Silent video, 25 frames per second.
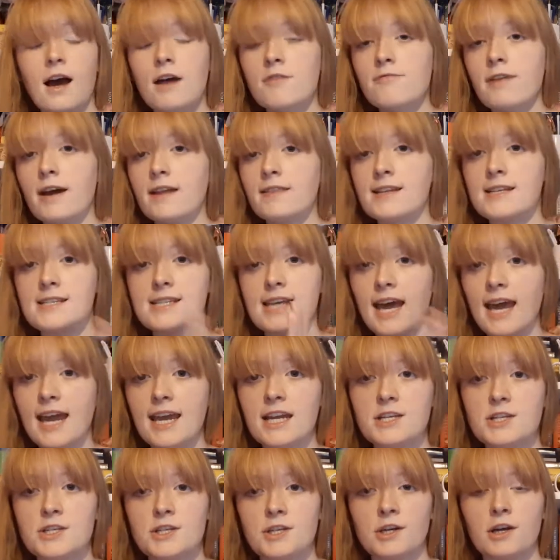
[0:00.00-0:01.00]
I read this
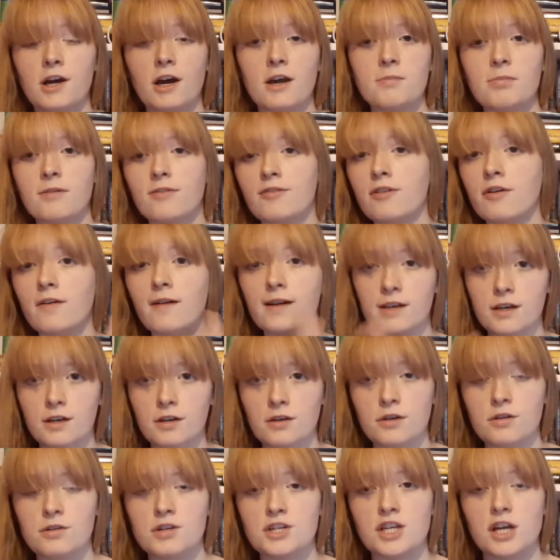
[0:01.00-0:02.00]
ages ago, before I
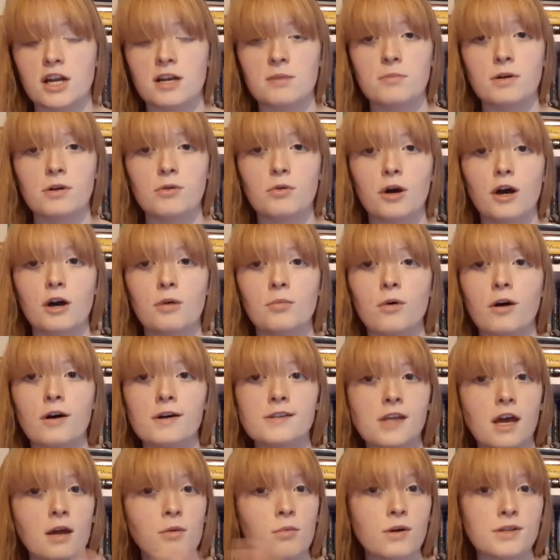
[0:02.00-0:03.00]
knew who Shannon Maguire
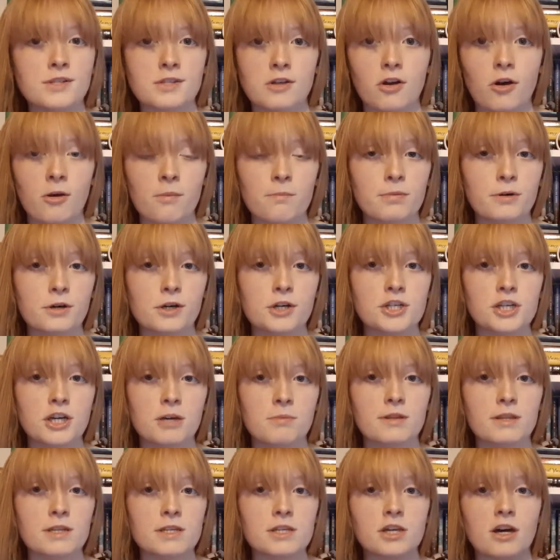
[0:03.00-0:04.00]
was. I wasn't on
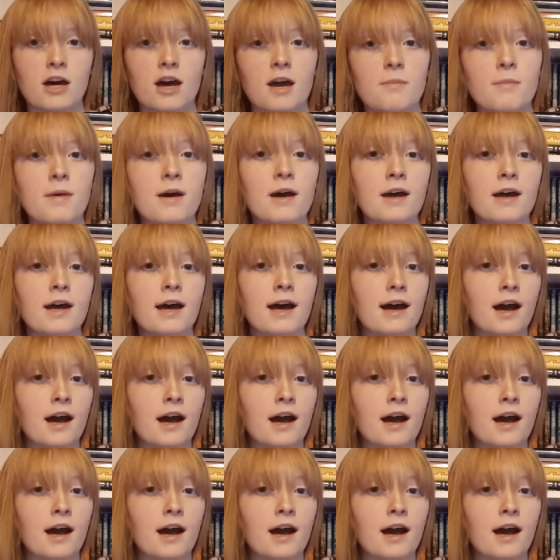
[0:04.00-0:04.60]
BookTube at the time.